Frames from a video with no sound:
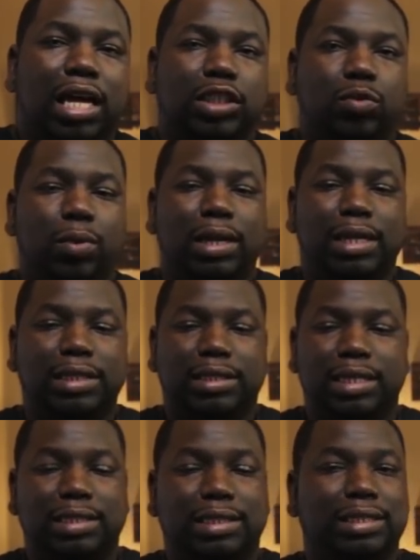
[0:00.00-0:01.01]
as well
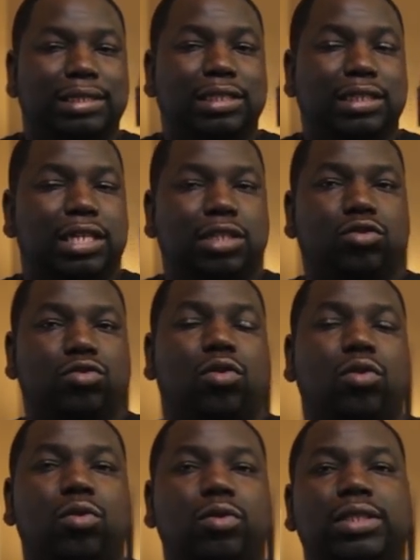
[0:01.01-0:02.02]
as in just this
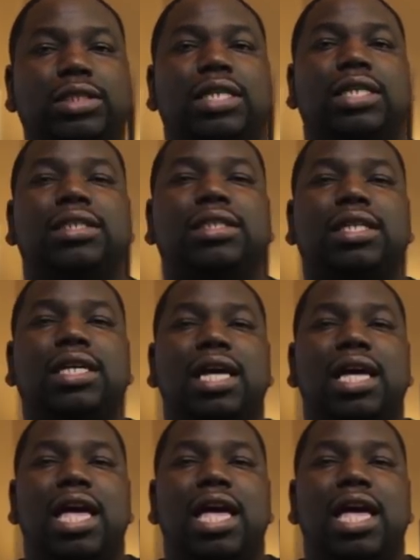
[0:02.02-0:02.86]
control sense.